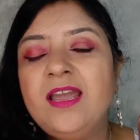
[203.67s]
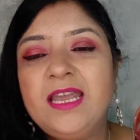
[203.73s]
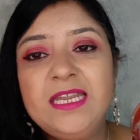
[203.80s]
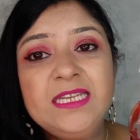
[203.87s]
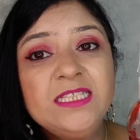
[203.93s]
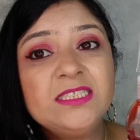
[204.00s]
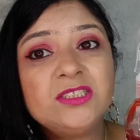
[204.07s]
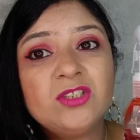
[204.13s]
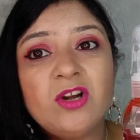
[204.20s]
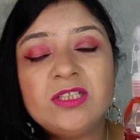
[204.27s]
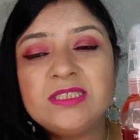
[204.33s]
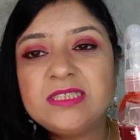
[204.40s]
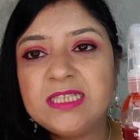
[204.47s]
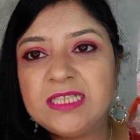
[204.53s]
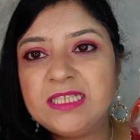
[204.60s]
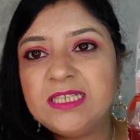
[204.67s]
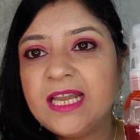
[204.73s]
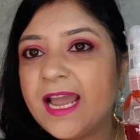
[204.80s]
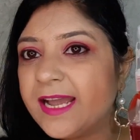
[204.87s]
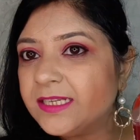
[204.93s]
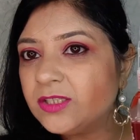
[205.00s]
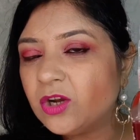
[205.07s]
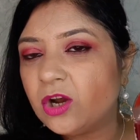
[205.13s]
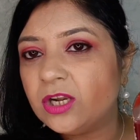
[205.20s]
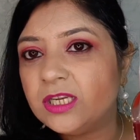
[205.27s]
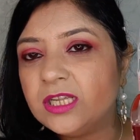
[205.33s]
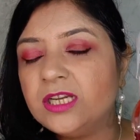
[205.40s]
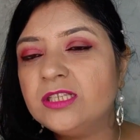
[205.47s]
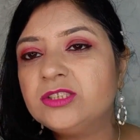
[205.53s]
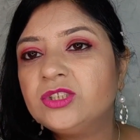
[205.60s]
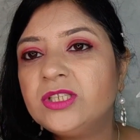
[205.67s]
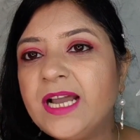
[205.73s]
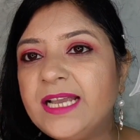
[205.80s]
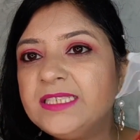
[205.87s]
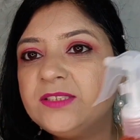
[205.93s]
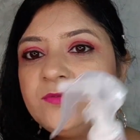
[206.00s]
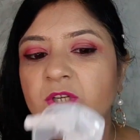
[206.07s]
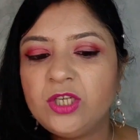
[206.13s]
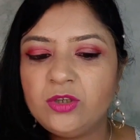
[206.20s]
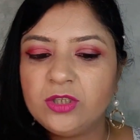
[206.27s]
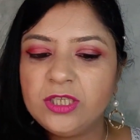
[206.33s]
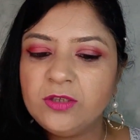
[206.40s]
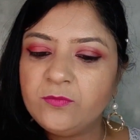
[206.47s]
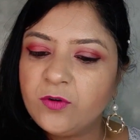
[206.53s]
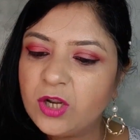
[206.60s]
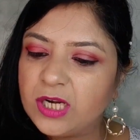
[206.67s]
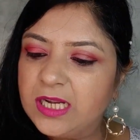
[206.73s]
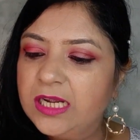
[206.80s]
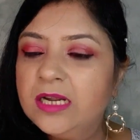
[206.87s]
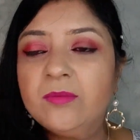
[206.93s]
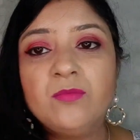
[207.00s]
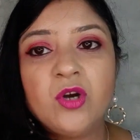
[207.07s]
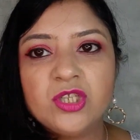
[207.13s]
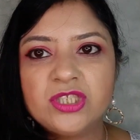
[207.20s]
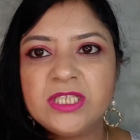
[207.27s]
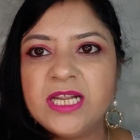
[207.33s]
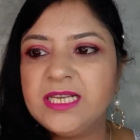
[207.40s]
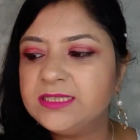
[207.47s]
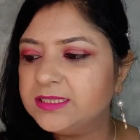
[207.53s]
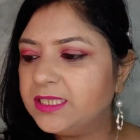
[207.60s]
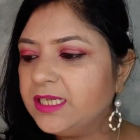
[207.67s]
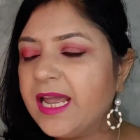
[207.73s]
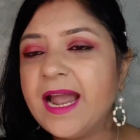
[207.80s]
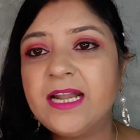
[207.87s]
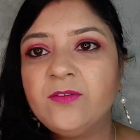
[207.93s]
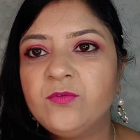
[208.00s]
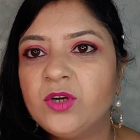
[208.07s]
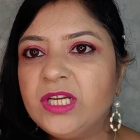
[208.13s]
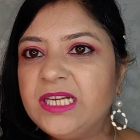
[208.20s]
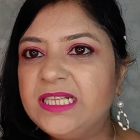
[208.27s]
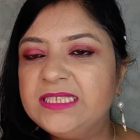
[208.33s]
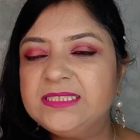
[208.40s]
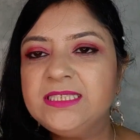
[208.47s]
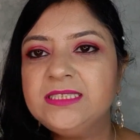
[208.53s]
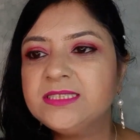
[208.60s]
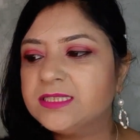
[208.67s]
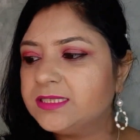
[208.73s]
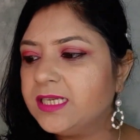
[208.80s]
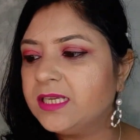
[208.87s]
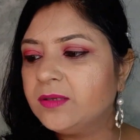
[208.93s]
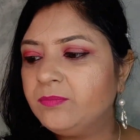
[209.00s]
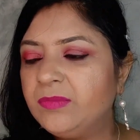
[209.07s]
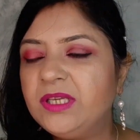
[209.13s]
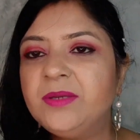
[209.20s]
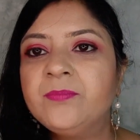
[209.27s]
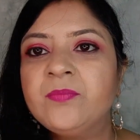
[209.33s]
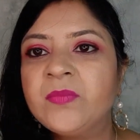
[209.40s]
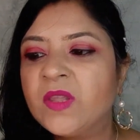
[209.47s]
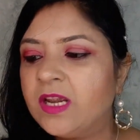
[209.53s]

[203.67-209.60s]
It is non-sticky at all. So guys, if you are looking for a moisturizer and if you are lazy just like me